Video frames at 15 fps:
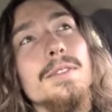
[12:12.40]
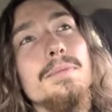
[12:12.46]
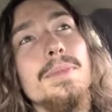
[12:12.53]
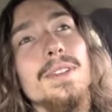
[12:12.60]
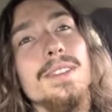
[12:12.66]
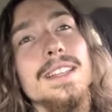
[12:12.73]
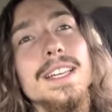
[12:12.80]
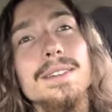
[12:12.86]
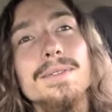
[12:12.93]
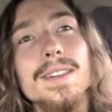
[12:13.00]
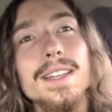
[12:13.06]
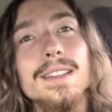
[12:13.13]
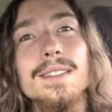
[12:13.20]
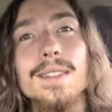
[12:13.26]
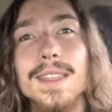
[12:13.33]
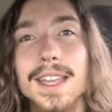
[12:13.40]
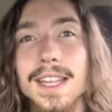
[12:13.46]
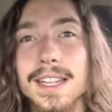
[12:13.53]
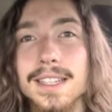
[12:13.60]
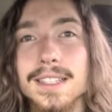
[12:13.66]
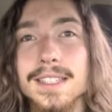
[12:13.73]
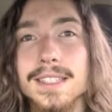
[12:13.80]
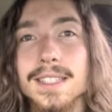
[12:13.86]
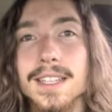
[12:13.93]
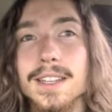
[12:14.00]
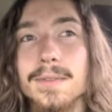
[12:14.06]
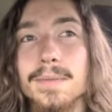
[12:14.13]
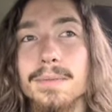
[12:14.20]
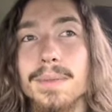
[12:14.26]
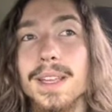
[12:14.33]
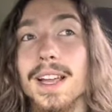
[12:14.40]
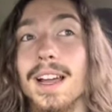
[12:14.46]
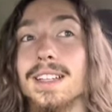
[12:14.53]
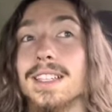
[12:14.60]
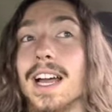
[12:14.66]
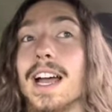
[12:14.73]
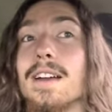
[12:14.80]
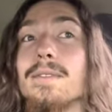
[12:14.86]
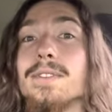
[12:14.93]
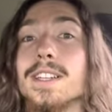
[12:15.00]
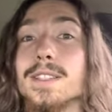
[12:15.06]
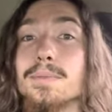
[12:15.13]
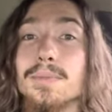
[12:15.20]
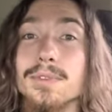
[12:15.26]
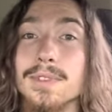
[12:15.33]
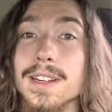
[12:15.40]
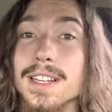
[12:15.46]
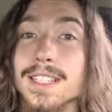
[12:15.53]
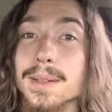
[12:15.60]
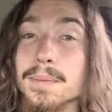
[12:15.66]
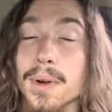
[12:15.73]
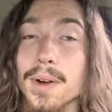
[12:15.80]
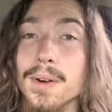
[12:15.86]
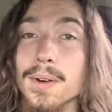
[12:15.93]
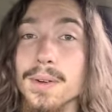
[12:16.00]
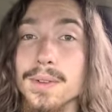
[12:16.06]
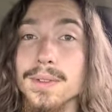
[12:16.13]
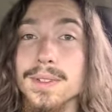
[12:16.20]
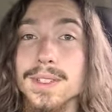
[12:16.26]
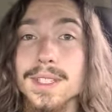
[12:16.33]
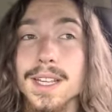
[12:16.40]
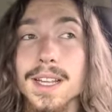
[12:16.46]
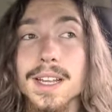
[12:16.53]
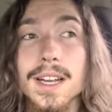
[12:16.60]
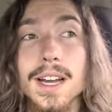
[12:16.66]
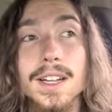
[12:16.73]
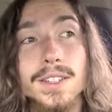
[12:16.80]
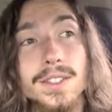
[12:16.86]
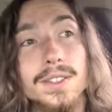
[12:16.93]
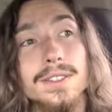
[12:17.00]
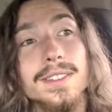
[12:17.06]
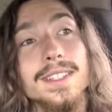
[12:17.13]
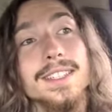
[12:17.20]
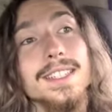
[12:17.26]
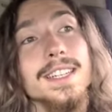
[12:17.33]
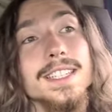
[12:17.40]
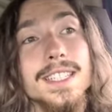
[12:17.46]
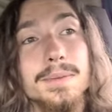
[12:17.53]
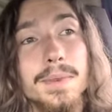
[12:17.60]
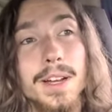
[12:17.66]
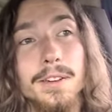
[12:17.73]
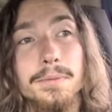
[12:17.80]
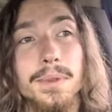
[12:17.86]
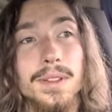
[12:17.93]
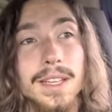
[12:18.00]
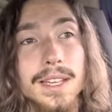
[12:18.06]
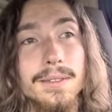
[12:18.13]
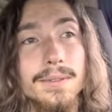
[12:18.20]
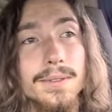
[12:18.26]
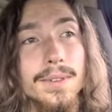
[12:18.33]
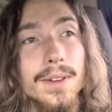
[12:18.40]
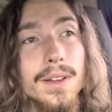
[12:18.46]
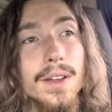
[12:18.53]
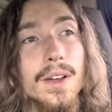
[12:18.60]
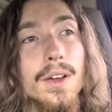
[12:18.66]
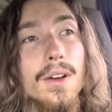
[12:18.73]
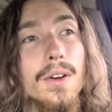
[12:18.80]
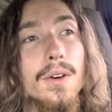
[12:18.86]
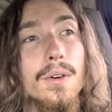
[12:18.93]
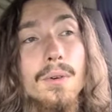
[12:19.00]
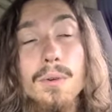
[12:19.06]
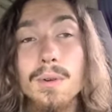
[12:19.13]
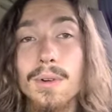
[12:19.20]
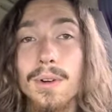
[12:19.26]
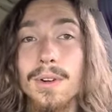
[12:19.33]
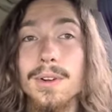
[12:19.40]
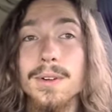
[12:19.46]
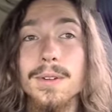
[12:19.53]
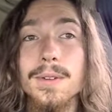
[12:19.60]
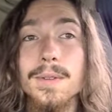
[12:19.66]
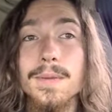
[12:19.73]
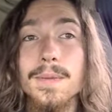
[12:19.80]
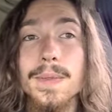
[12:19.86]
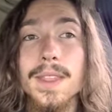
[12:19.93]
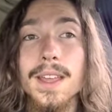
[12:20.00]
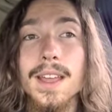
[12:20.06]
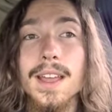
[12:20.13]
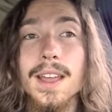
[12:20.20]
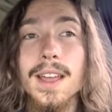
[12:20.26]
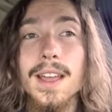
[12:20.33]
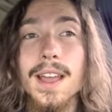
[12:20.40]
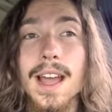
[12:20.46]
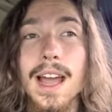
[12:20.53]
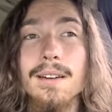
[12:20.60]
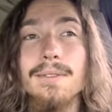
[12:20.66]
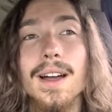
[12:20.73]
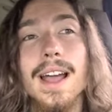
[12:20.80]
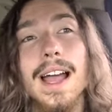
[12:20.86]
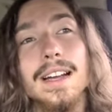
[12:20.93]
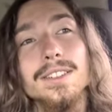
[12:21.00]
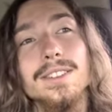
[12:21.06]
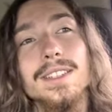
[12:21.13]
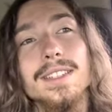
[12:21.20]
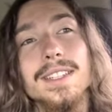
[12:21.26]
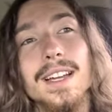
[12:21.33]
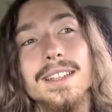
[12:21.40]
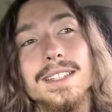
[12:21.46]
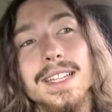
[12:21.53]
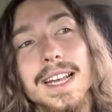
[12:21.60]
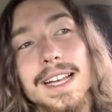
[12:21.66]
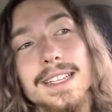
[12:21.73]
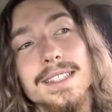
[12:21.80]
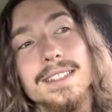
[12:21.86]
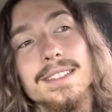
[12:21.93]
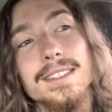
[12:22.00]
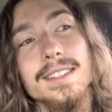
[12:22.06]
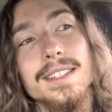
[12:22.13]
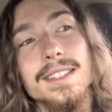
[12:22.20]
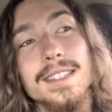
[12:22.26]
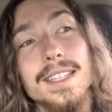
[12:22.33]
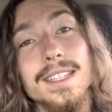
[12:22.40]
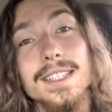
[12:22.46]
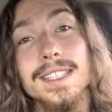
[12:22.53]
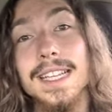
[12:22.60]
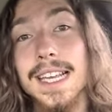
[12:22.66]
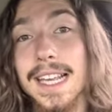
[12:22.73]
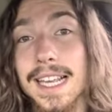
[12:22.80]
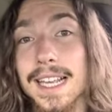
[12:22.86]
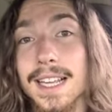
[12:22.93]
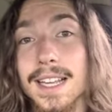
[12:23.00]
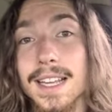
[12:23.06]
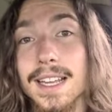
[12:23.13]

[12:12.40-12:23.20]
believing things because I've just presupposed a certain system of belief? Or have I actually done tests to see